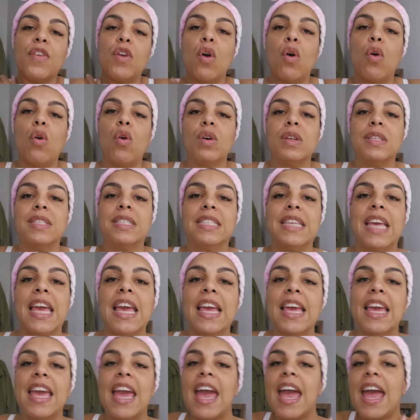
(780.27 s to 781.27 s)
your
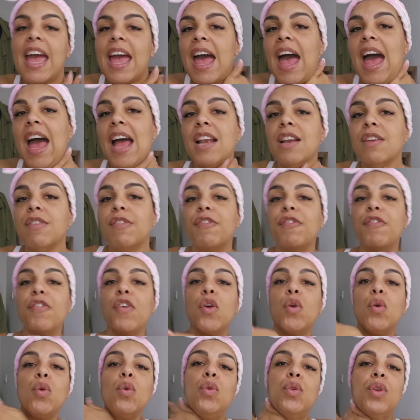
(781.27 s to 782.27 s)
skincare and
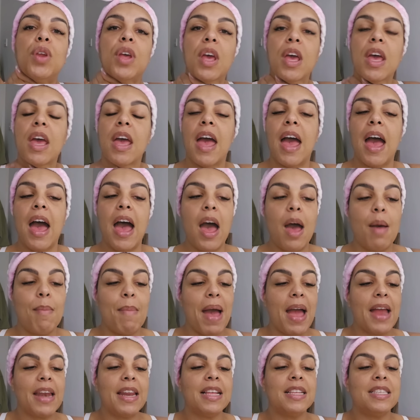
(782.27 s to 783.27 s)
food,
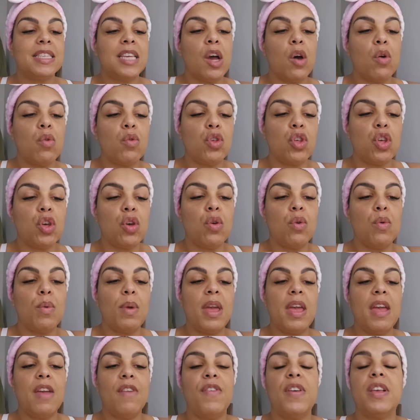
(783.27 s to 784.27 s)
and it tells you
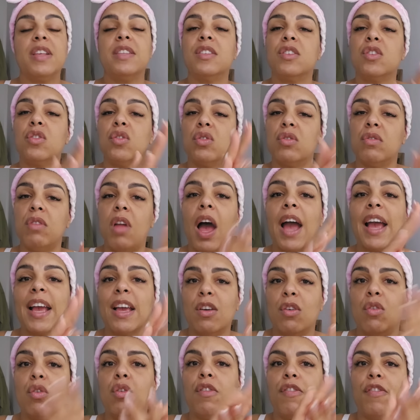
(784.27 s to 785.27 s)
if it's like
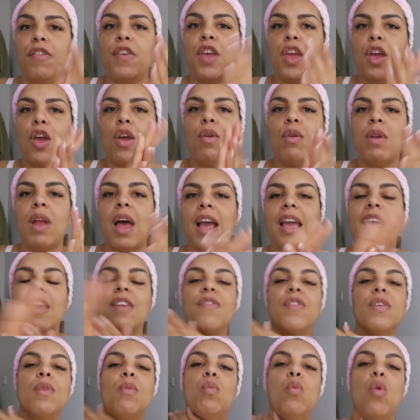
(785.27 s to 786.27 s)
good for you, like
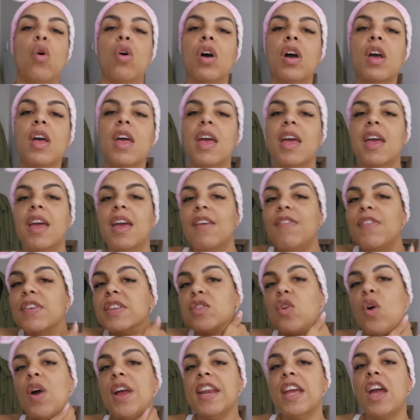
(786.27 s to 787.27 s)
if it's
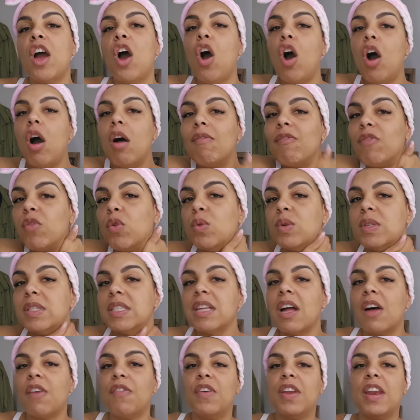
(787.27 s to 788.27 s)
got any harmful
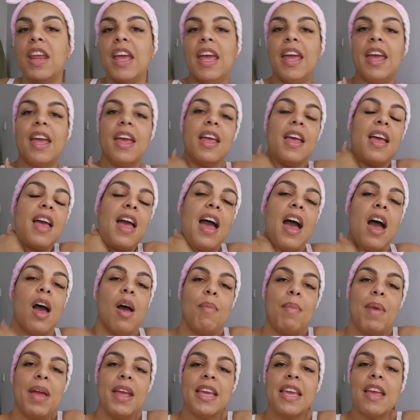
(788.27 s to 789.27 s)
stuff in it.
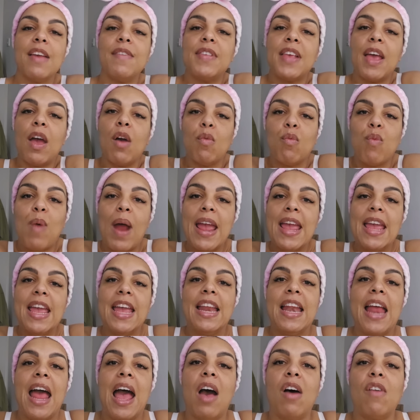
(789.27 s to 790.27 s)
It gives it a
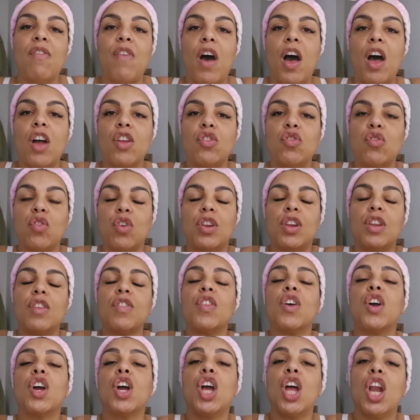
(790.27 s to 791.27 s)
rating out of 100.
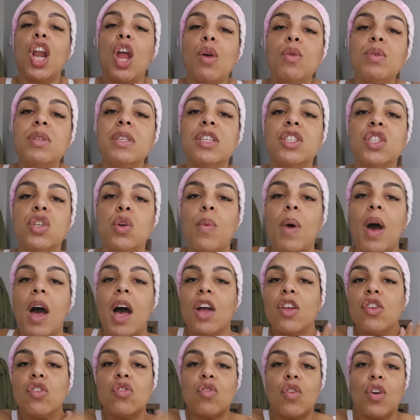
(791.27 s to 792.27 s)
The closer to
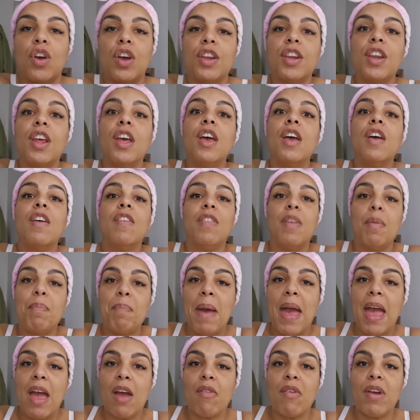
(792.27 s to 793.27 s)
100, the
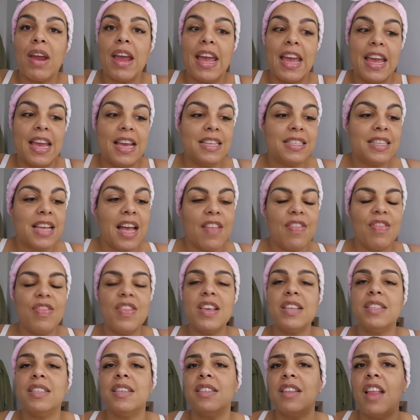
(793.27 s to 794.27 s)
better it is. And
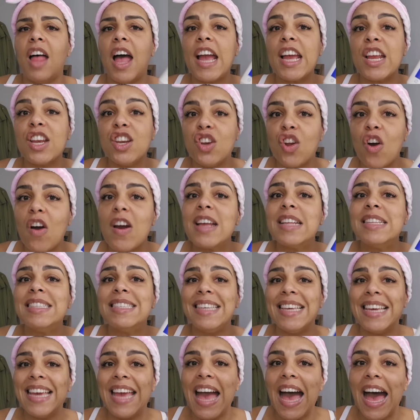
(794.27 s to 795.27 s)
this is like
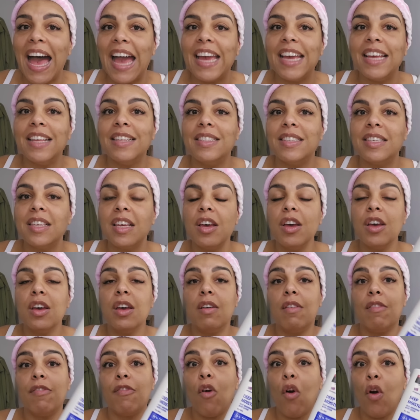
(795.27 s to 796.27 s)
98
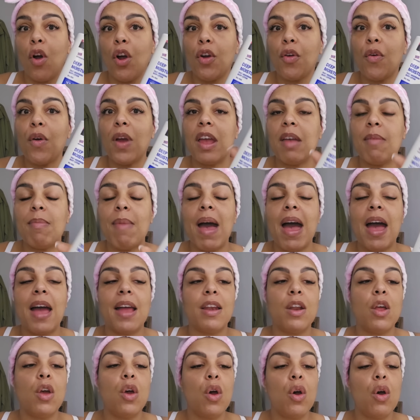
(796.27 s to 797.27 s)
for a cream,
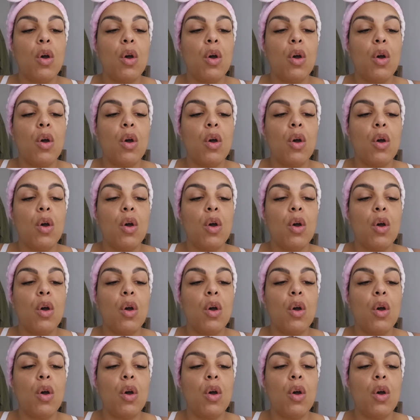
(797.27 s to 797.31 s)
and